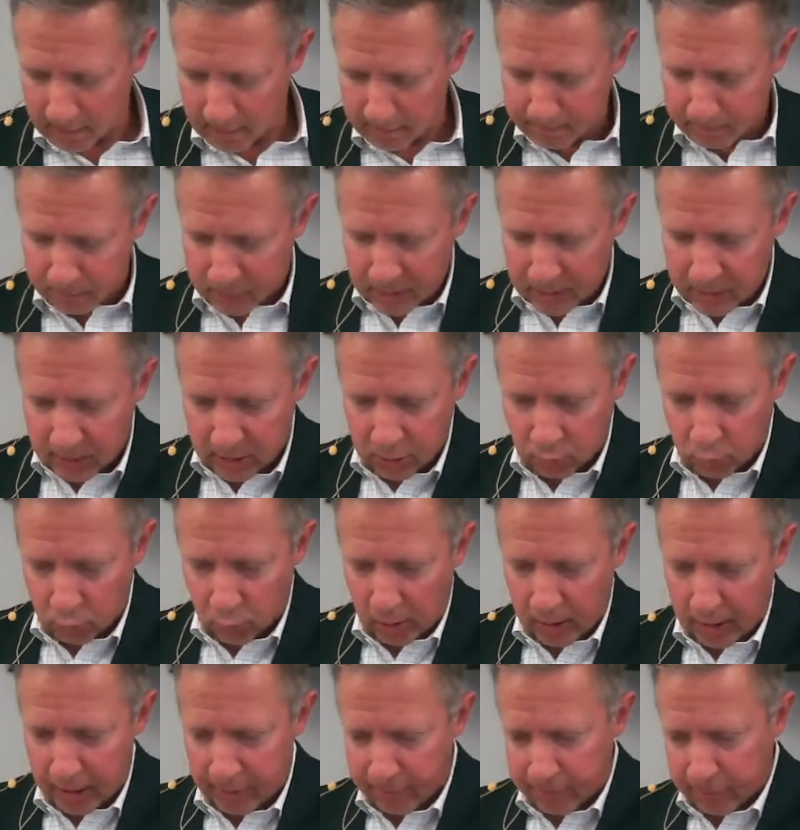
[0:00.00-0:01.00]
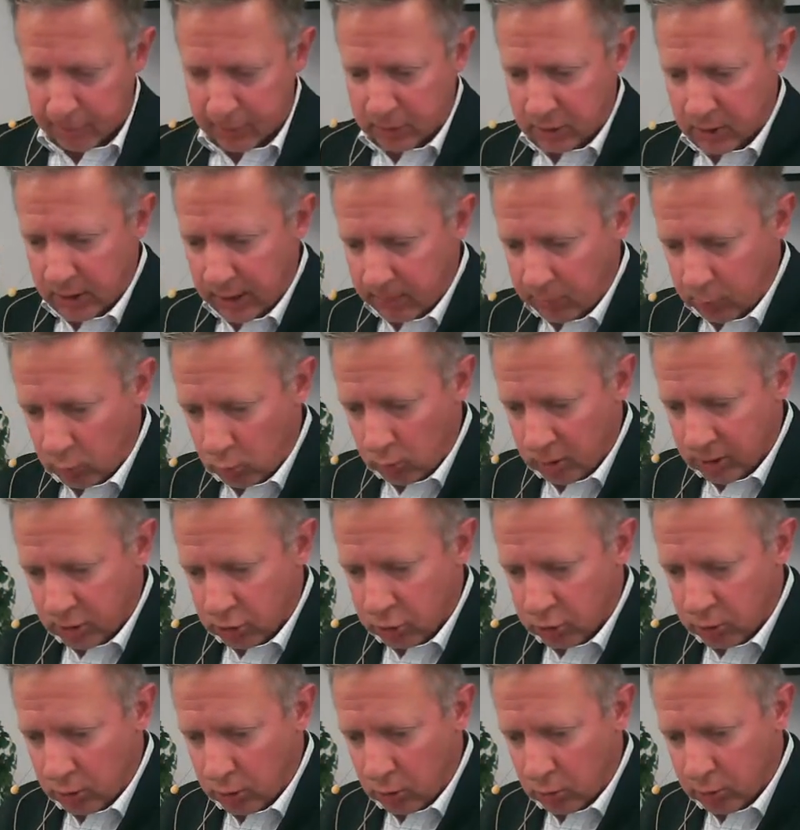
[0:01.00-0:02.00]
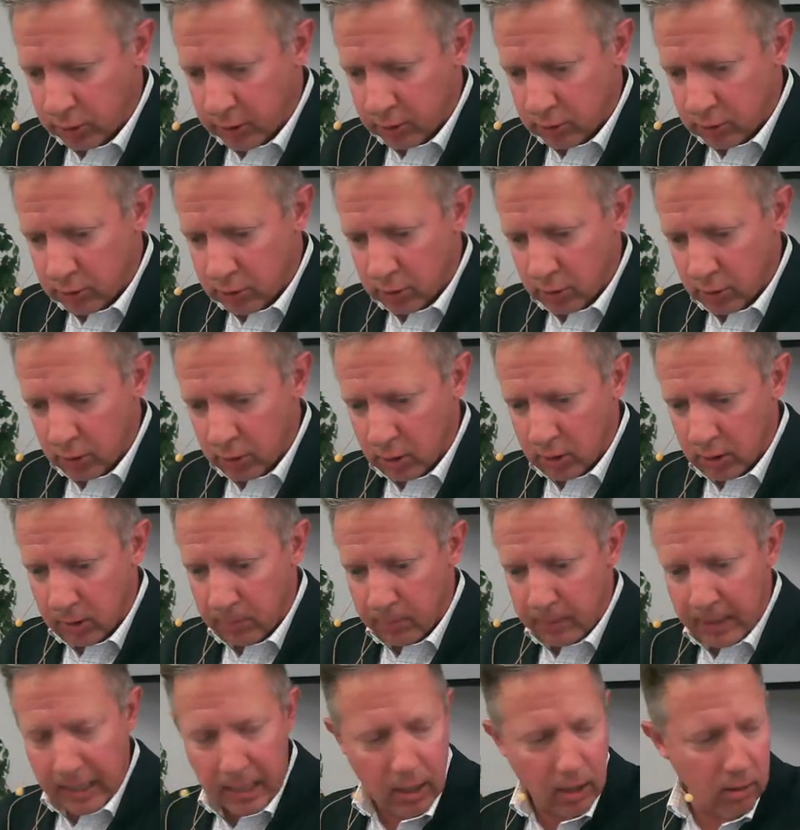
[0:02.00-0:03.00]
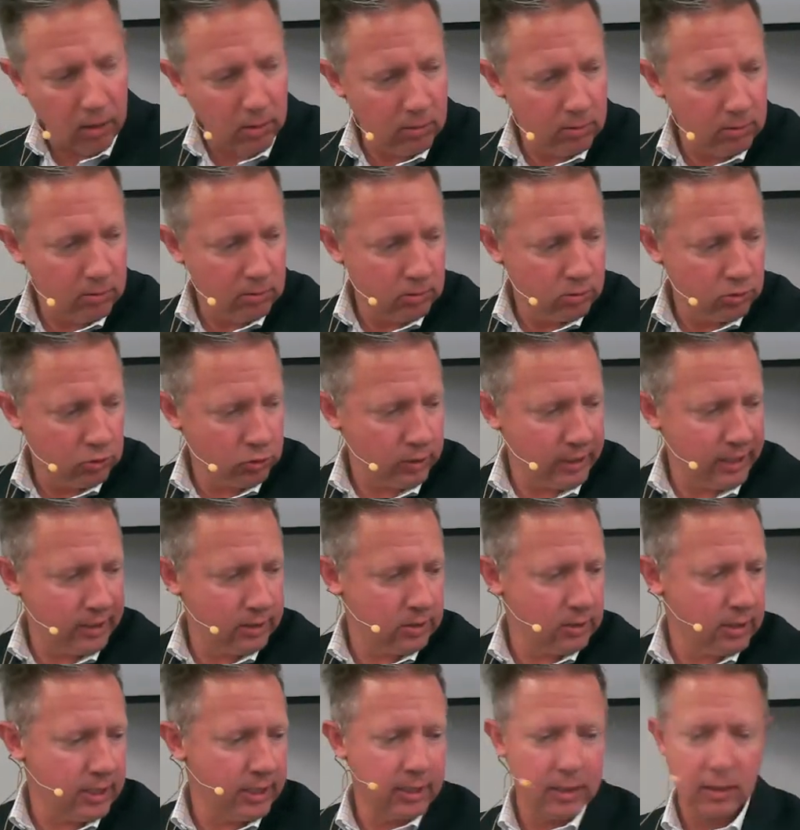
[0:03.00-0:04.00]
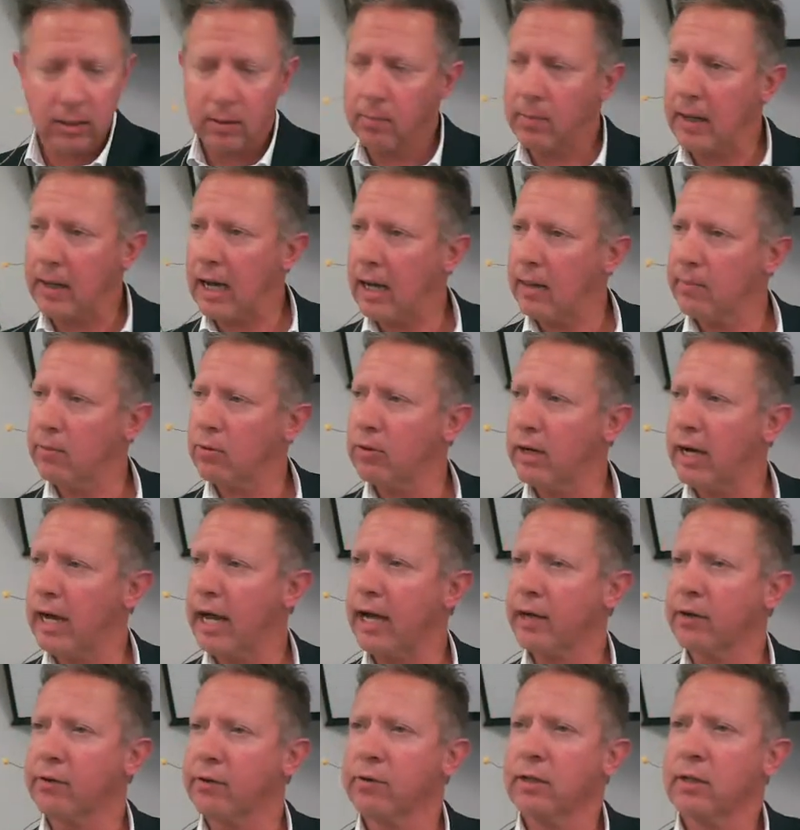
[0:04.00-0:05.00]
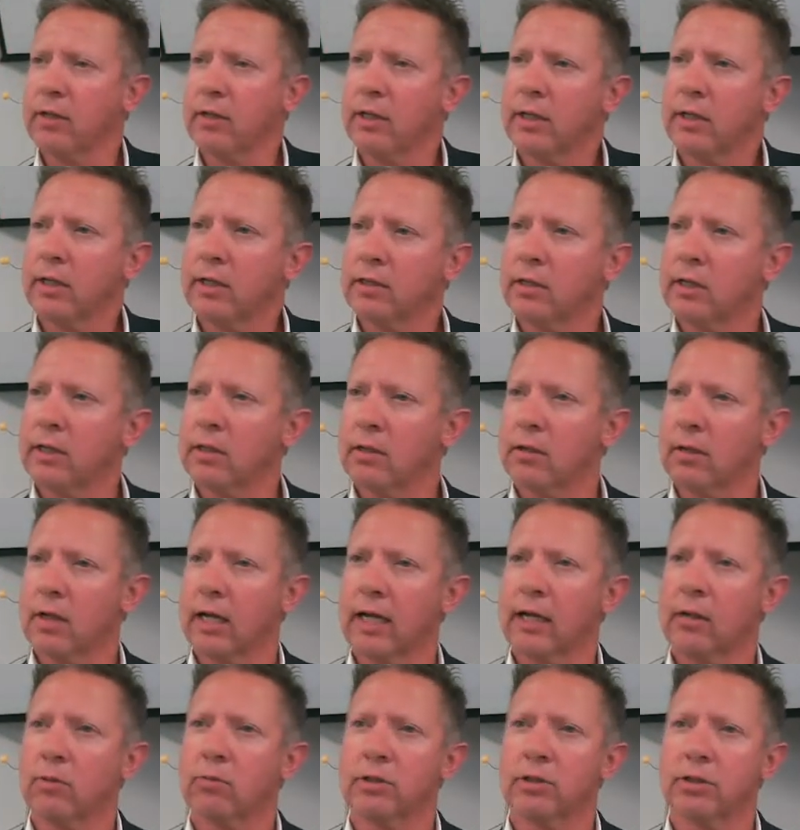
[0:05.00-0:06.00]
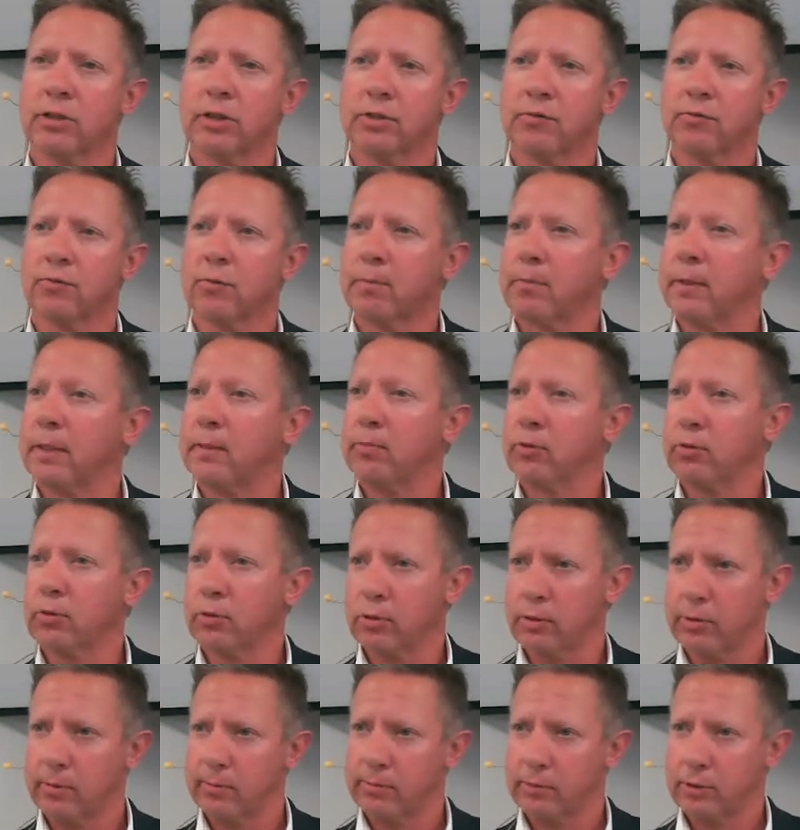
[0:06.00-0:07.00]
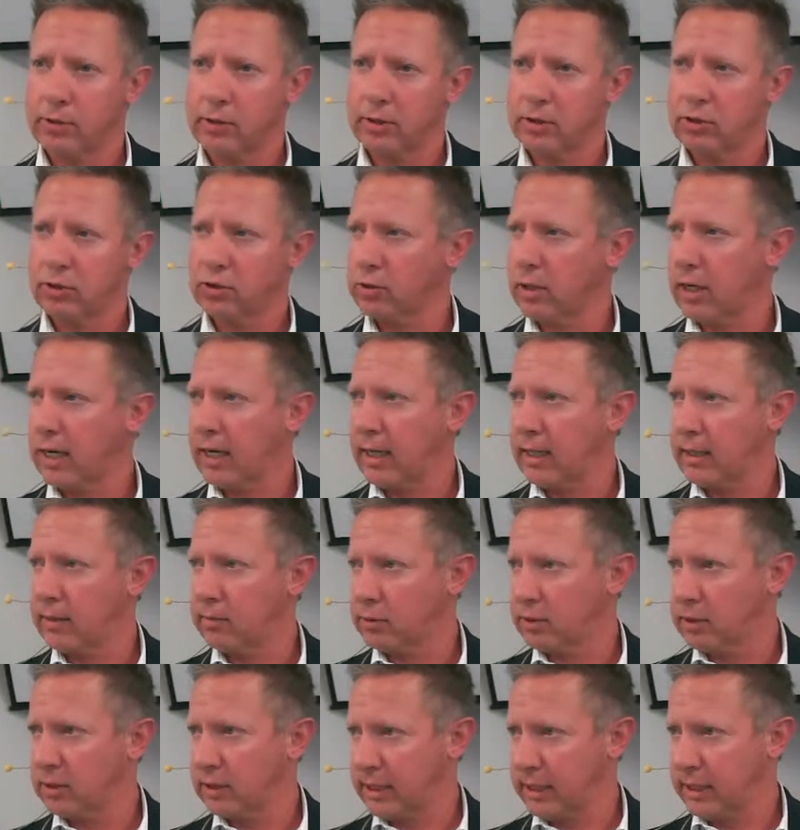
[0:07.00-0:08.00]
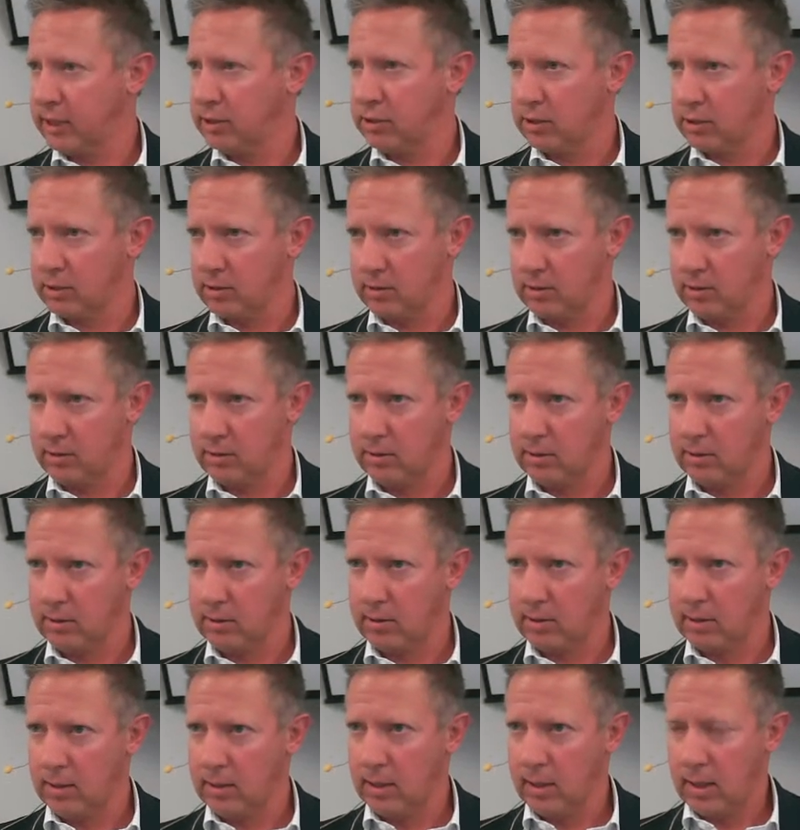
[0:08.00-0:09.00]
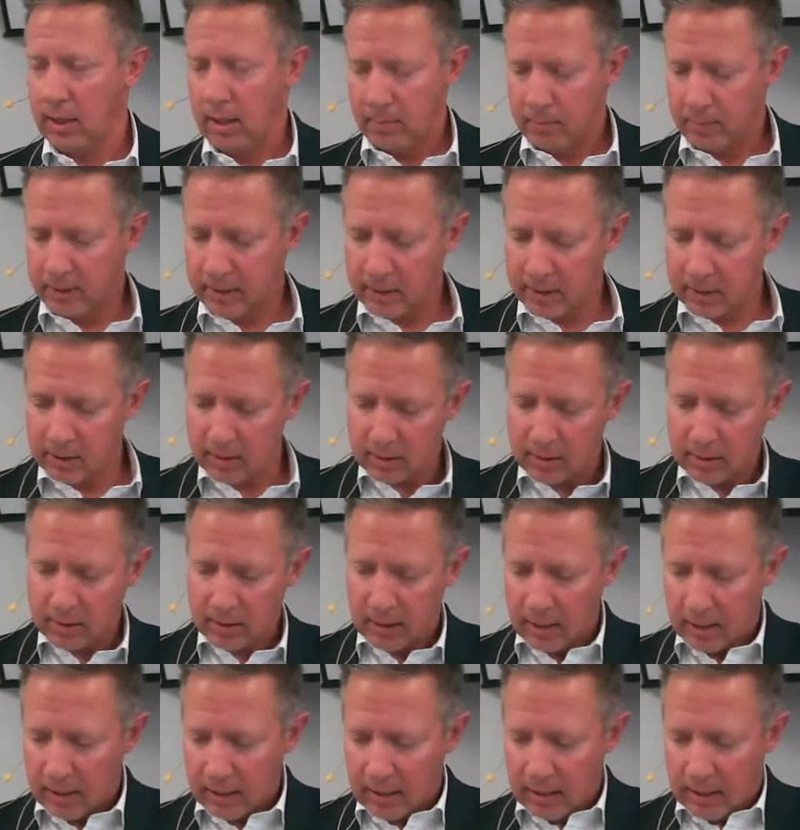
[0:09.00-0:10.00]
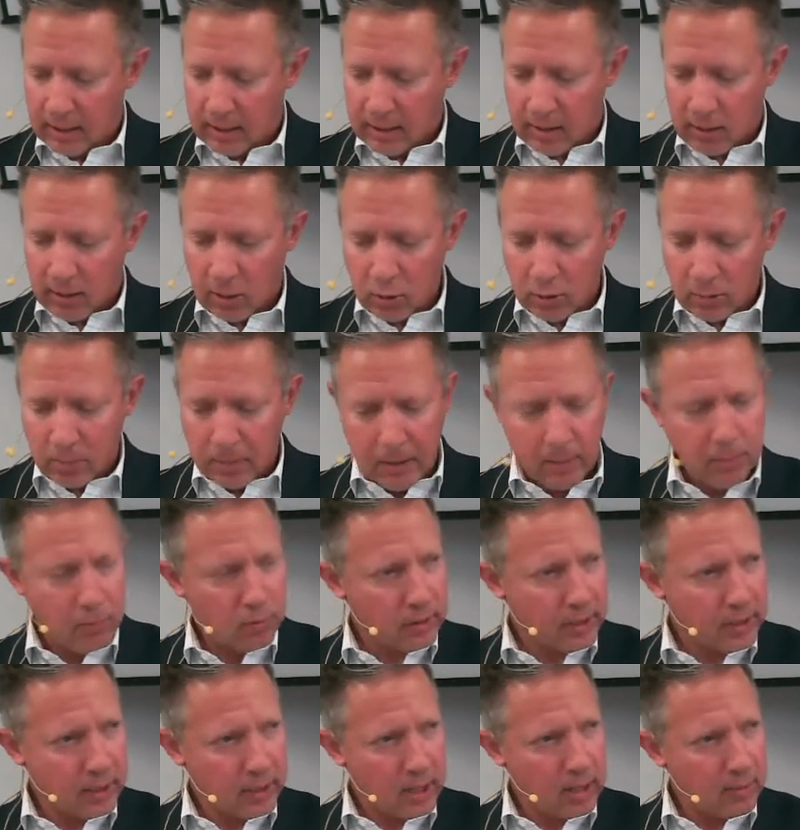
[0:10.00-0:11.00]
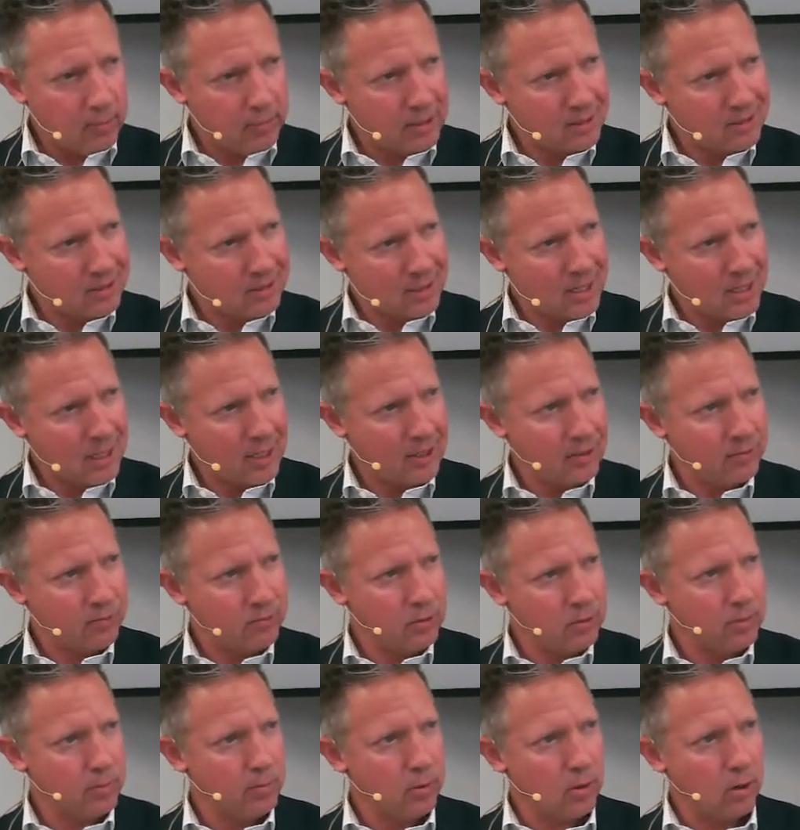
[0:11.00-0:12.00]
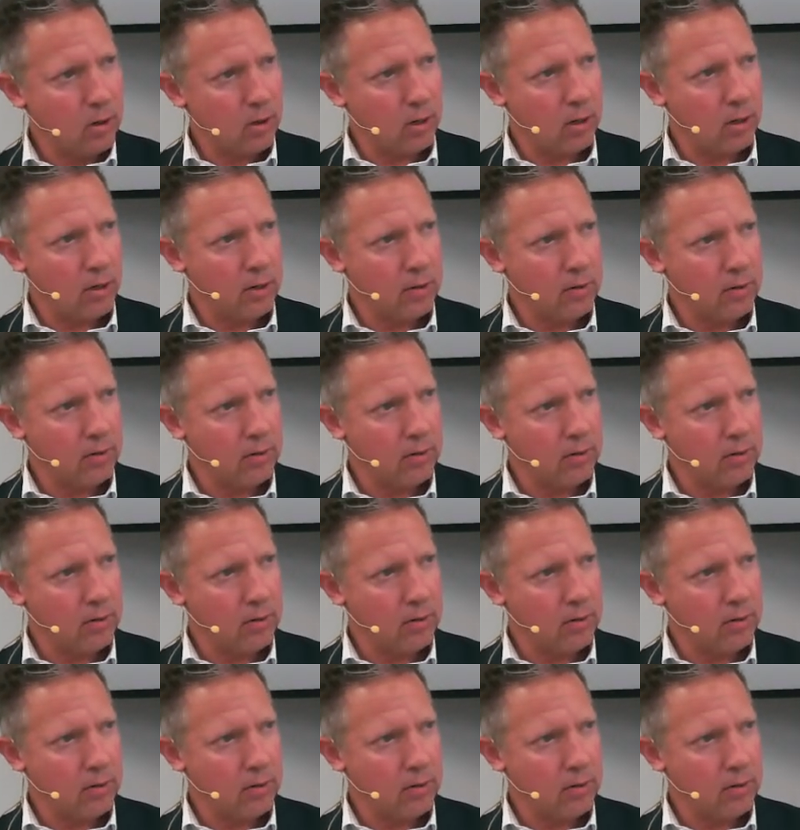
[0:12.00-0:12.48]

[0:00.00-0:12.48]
this is why, for example, we're so concerned about translating the Bible accurately into other languages for people groups and tribes and nations. Because those people cannot be saved apart